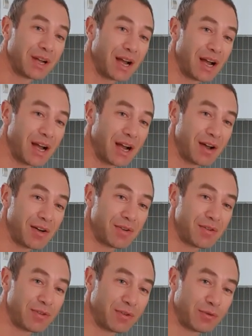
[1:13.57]

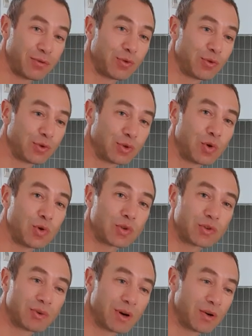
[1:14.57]
the food
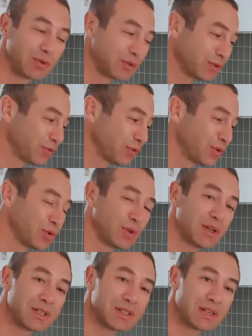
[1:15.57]
cooked well, the food
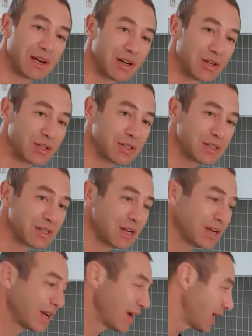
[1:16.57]
is delicious
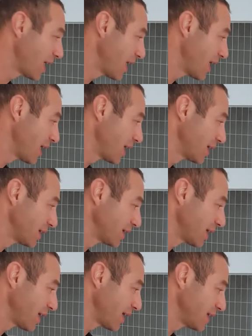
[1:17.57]
and
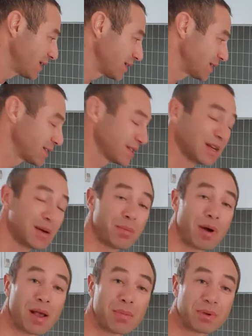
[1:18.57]
is, in
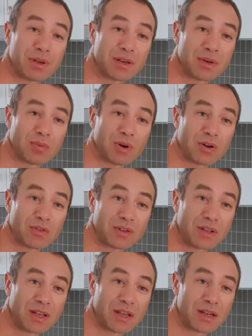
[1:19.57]
my opinion, one of
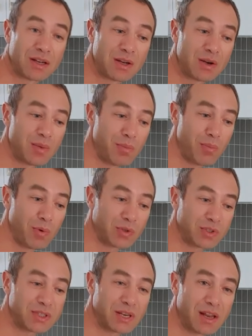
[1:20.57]
the
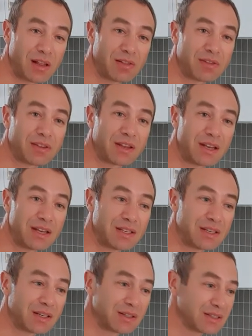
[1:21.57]
most healthy
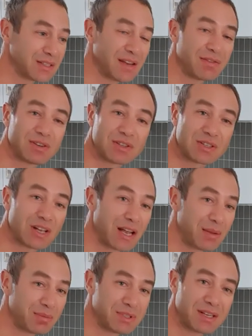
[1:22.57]
eating, saving
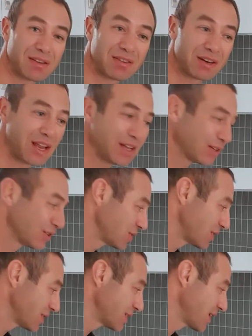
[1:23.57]
time, saving
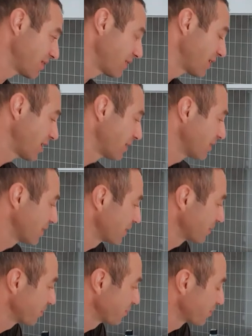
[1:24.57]
energy, saving anything.